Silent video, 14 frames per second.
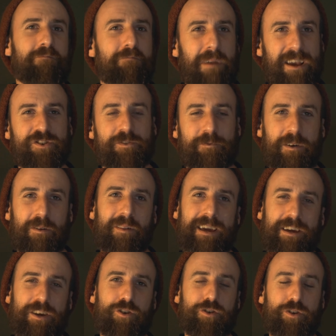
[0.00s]
Makes you feel
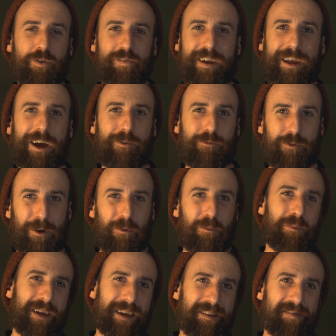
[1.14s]
like you're using a real
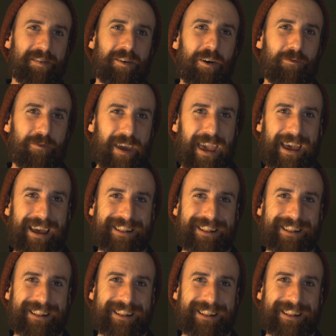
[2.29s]
piece of kit.